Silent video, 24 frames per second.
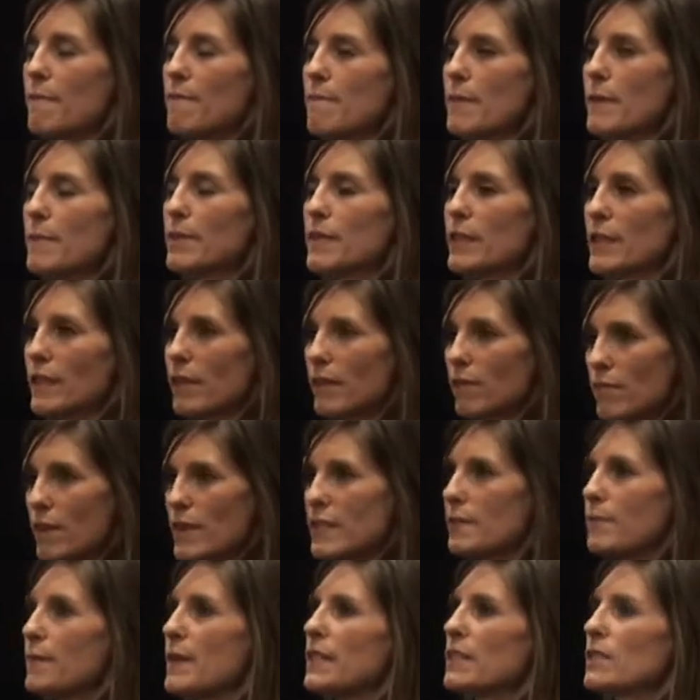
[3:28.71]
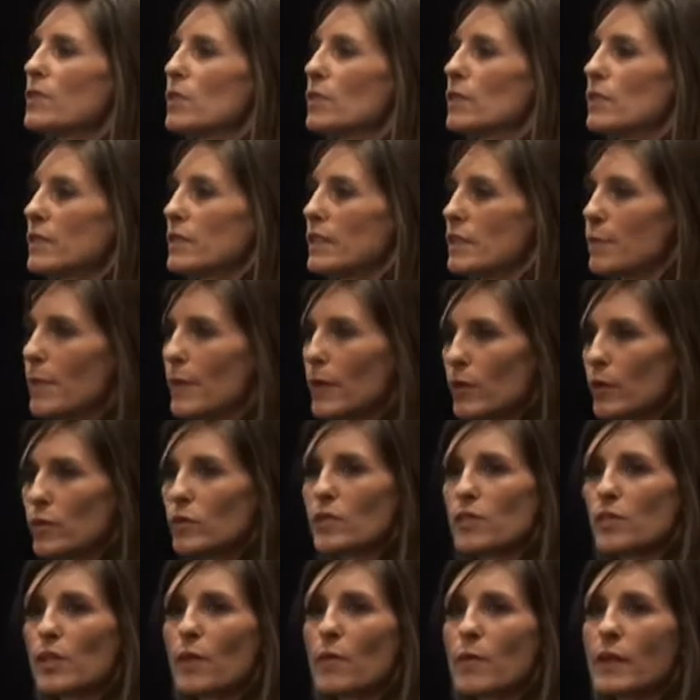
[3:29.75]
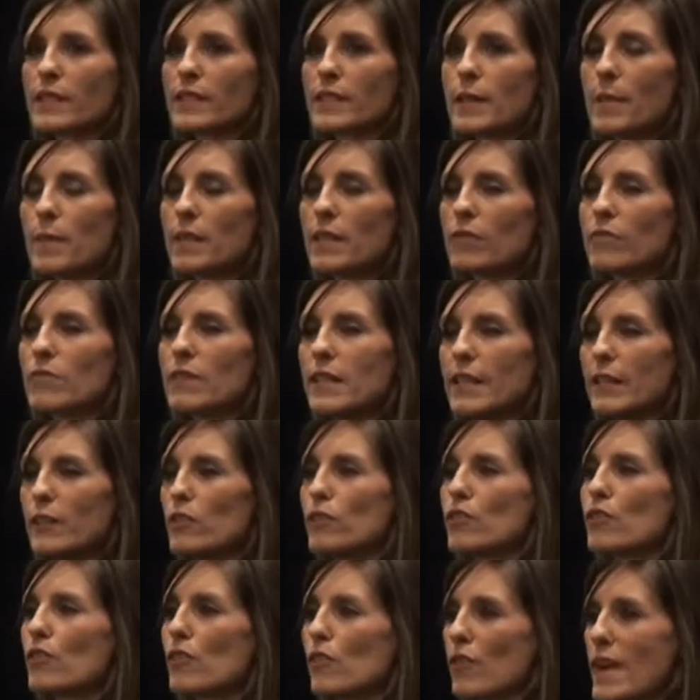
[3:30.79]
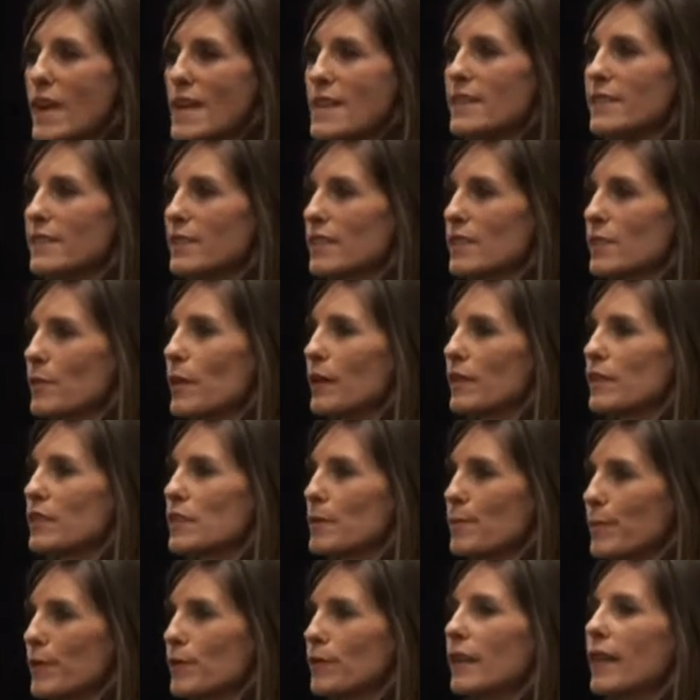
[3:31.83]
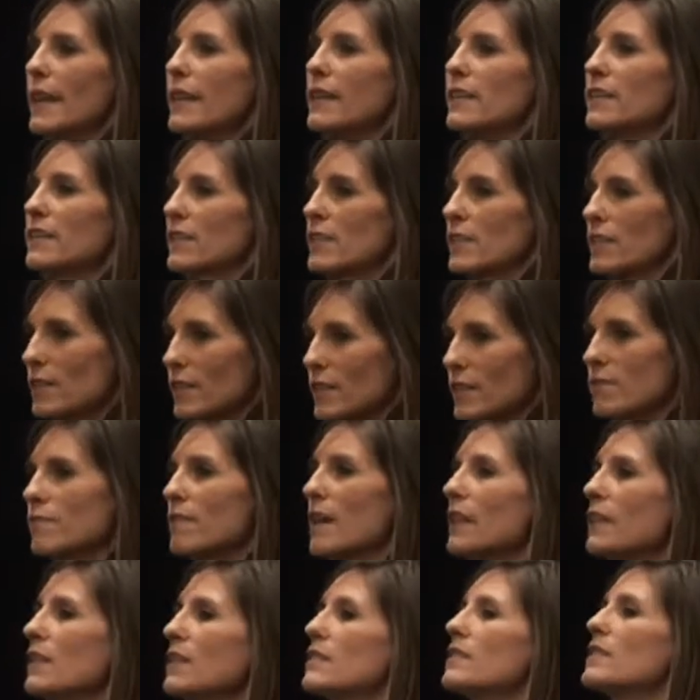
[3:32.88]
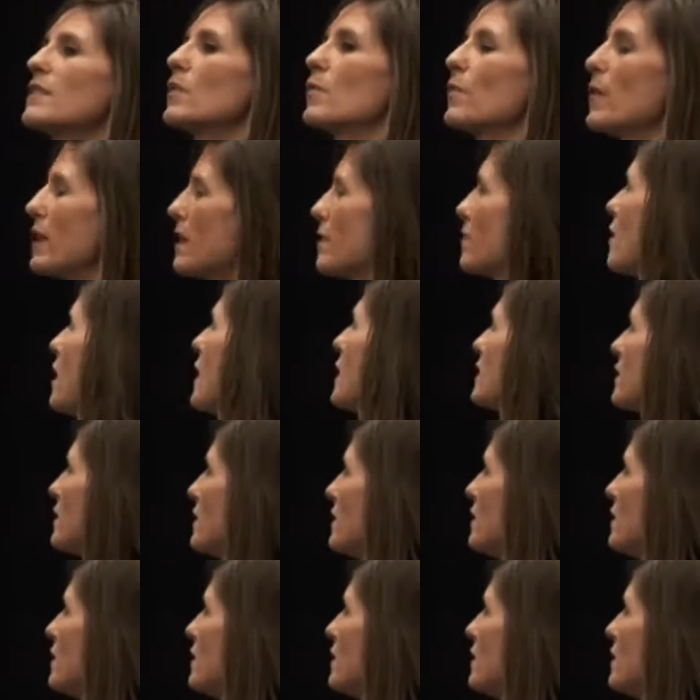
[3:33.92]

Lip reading: in particular red meat sources, but also with some of the really good greens as well, the spirulinas, the chlorellas, the wheat grasses